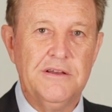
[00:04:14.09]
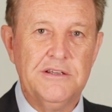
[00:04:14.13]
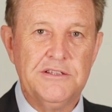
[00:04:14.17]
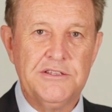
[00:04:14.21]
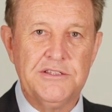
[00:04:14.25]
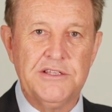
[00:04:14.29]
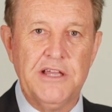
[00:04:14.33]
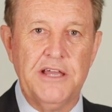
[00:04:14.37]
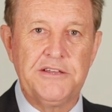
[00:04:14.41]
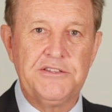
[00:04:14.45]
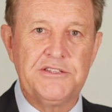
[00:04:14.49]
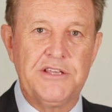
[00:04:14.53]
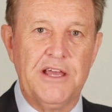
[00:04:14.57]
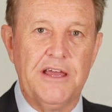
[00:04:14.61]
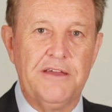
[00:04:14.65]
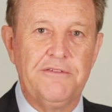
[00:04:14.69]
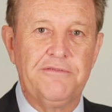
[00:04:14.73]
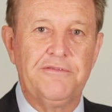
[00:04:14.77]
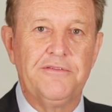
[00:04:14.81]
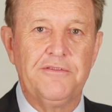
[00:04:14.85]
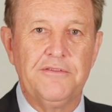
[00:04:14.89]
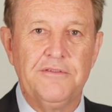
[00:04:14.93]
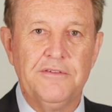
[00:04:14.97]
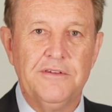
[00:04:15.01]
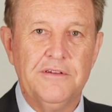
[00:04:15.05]
Stay
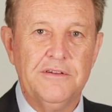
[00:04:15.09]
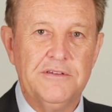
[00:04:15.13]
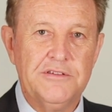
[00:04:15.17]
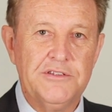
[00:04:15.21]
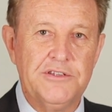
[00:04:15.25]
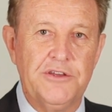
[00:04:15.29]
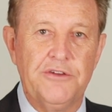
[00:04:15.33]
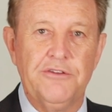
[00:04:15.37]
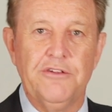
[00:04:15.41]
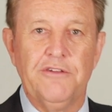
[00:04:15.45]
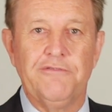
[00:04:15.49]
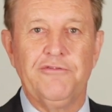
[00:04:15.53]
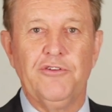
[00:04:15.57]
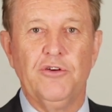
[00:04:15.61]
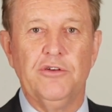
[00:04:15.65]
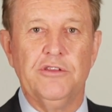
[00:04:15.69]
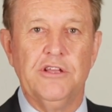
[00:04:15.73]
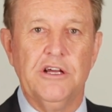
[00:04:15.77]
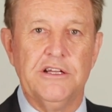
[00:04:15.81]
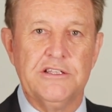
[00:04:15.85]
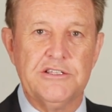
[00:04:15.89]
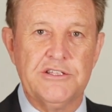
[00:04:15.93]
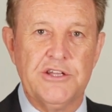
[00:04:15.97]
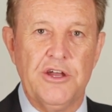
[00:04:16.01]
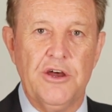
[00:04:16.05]
safe. See you in a
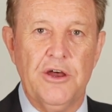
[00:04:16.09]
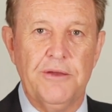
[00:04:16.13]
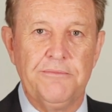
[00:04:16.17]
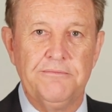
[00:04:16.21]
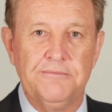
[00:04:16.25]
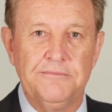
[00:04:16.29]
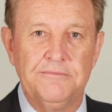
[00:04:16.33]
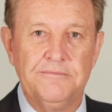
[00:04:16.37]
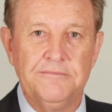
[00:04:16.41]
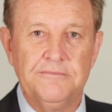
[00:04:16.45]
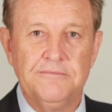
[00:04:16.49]
fortnight's time.